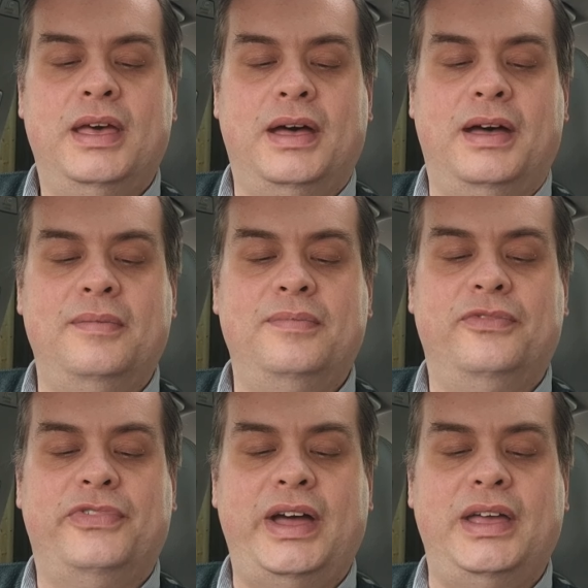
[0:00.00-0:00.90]

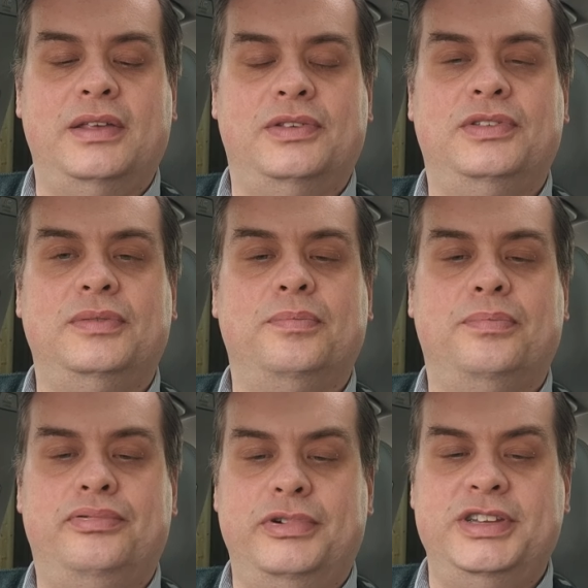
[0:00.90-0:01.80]
That is
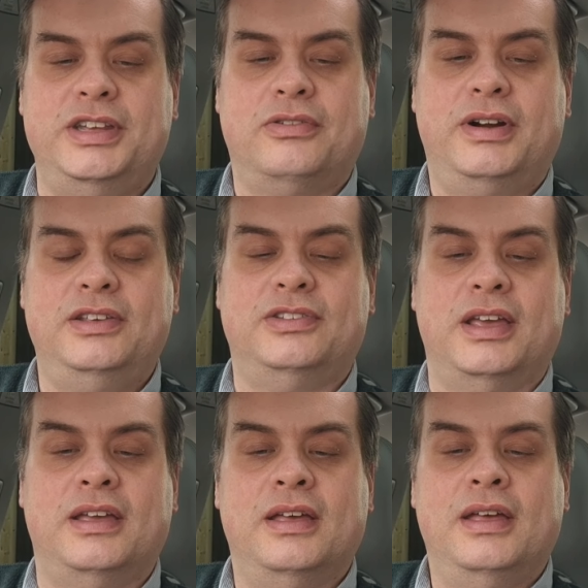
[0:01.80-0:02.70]
pretty
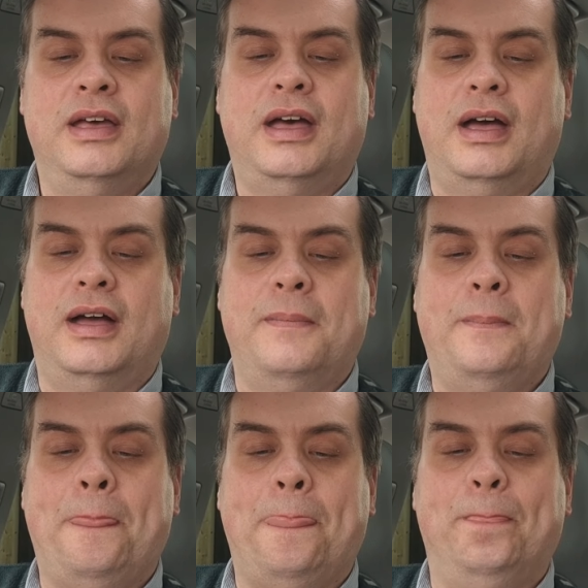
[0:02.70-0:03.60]
crazy.
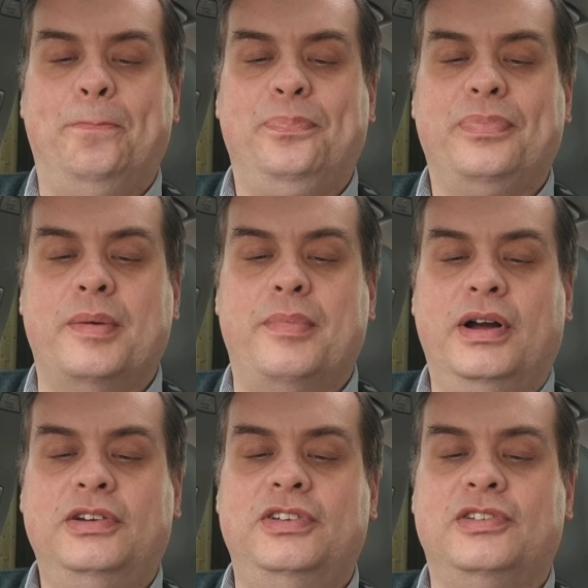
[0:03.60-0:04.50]
The
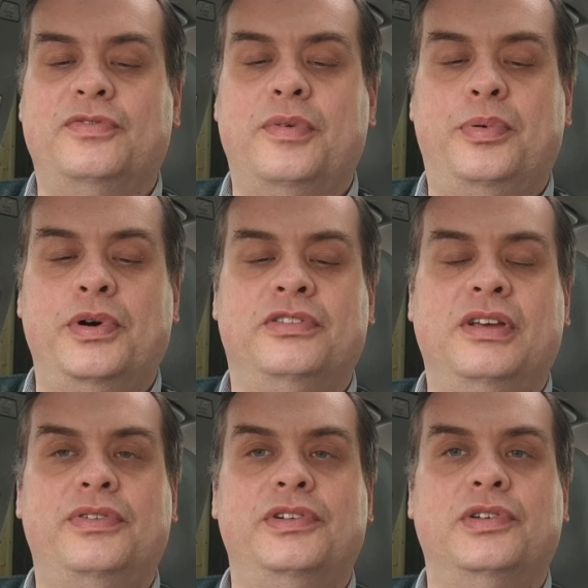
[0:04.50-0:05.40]
market share has gone from
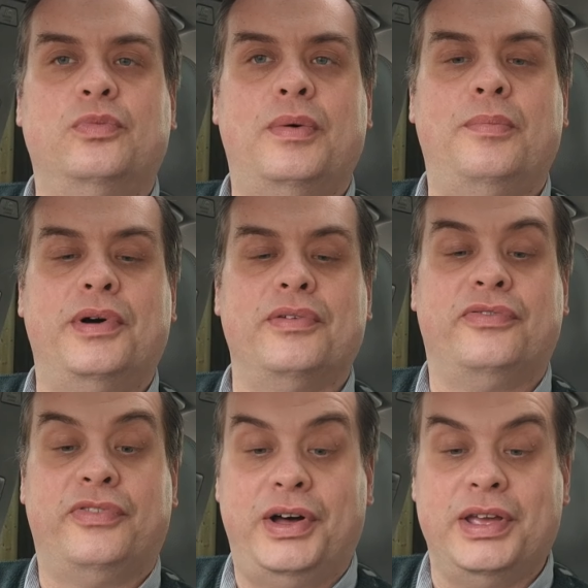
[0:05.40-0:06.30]
0.7 to
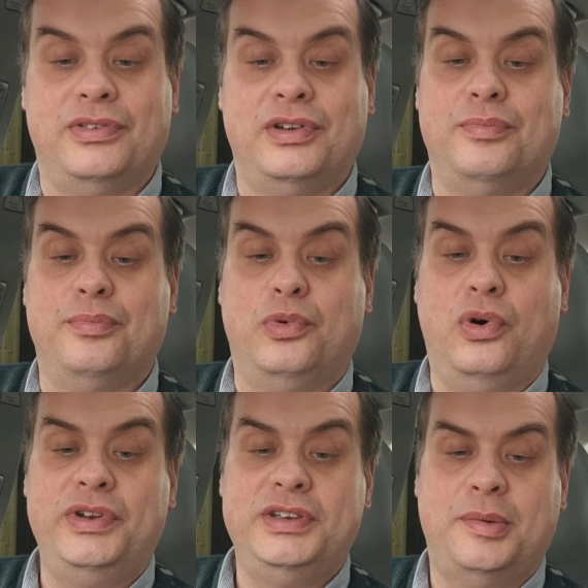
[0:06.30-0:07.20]
1.5, so it's
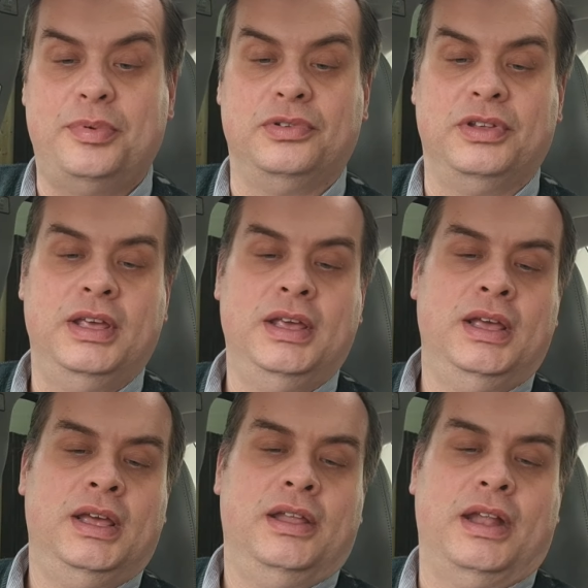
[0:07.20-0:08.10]
more than doubled.
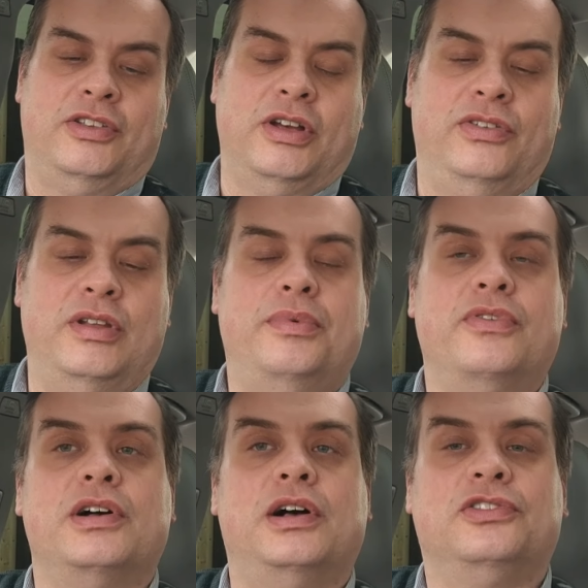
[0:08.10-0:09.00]
And so has the number
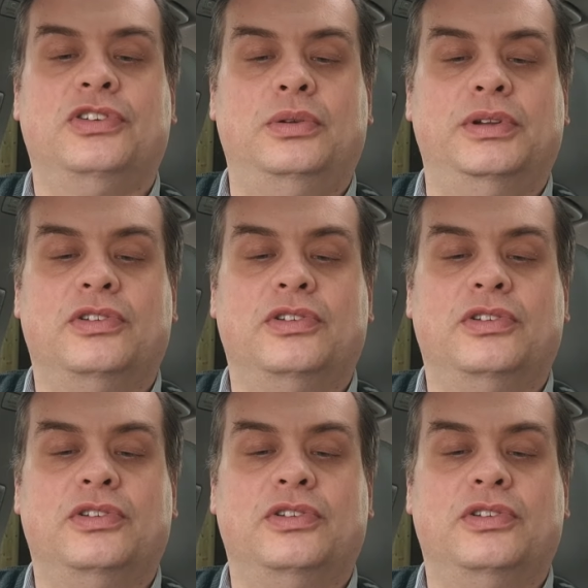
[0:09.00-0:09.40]
of cars sold.